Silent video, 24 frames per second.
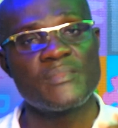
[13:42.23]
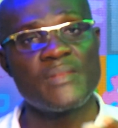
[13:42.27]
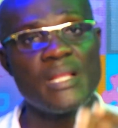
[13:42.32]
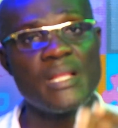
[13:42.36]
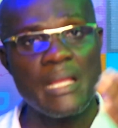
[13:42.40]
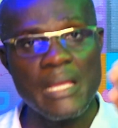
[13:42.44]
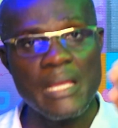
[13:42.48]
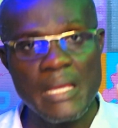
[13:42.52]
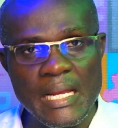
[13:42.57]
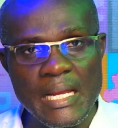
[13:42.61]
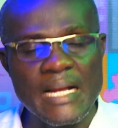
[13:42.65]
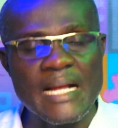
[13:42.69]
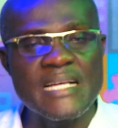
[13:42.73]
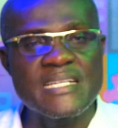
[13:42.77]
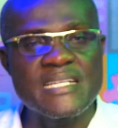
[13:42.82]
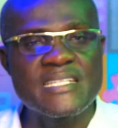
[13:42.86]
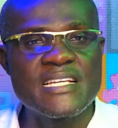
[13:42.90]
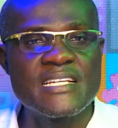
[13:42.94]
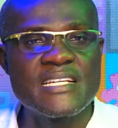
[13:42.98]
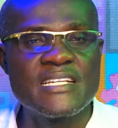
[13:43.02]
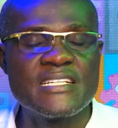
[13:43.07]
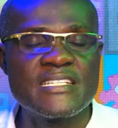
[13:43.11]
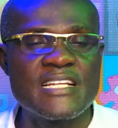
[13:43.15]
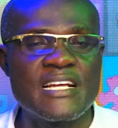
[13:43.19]
like I
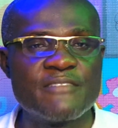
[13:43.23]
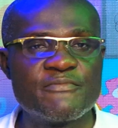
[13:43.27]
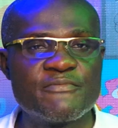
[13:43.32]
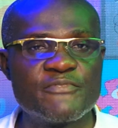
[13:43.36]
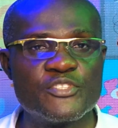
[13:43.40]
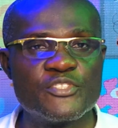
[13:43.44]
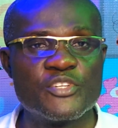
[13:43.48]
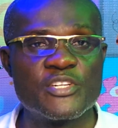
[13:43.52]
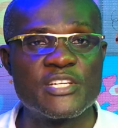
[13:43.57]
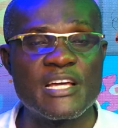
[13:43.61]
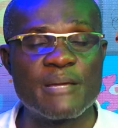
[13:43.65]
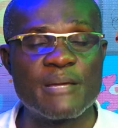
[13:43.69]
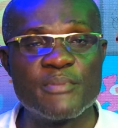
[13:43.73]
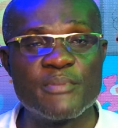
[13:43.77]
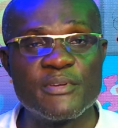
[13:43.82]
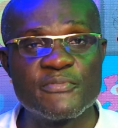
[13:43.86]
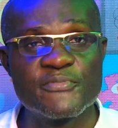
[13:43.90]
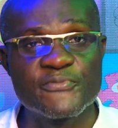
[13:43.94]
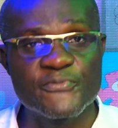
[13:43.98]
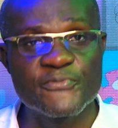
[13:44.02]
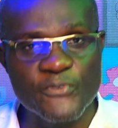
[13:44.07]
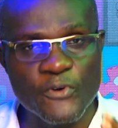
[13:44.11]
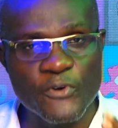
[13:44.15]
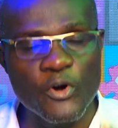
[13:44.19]
said in that video, that
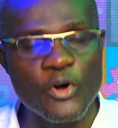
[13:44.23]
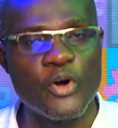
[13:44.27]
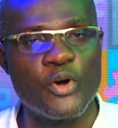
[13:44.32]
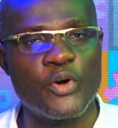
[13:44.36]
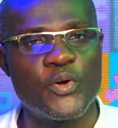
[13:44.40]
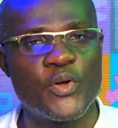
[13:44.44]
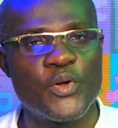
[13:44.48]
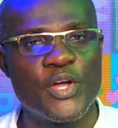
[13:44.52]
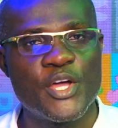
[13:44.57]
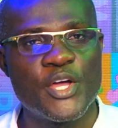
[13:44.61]
before